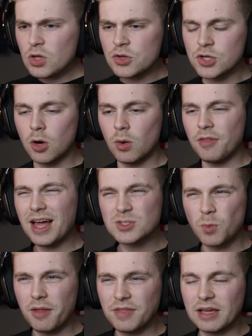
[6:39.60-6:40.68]
So that's
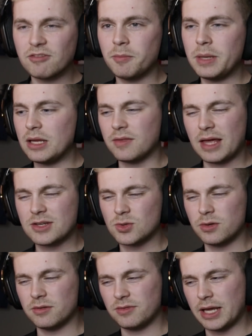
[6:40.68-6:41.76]
one thing for me, that
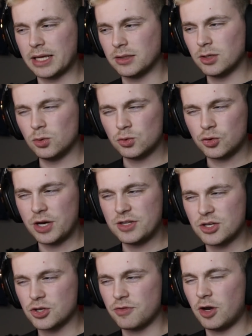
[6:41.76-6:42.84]
sort of like little
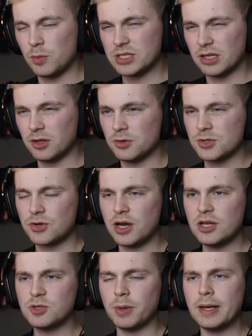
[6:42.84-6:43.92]
transition there was a little
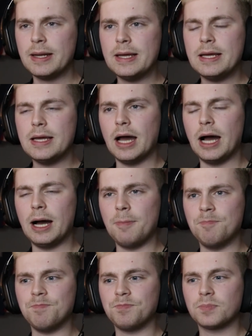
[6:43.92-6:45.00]
strange, but
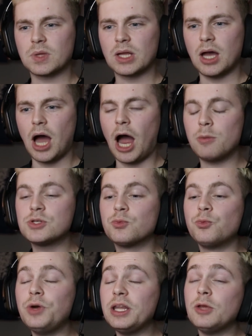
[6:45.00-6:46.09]
I was
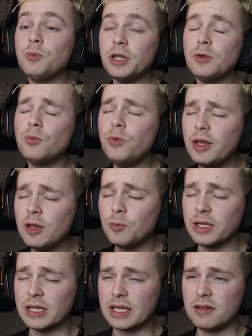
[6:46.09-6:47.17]
really, really, really
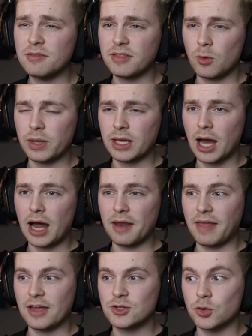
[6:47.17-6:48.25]
relieved that we got
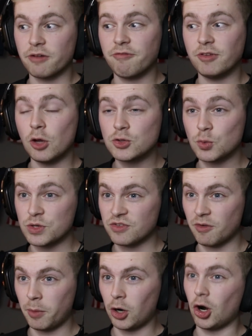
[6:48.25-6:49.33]
that sort of flow switch
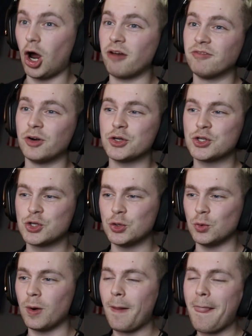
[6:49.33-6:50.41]
from her on verse
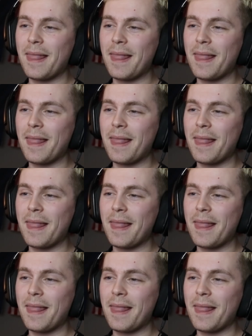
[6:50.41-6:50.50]
two.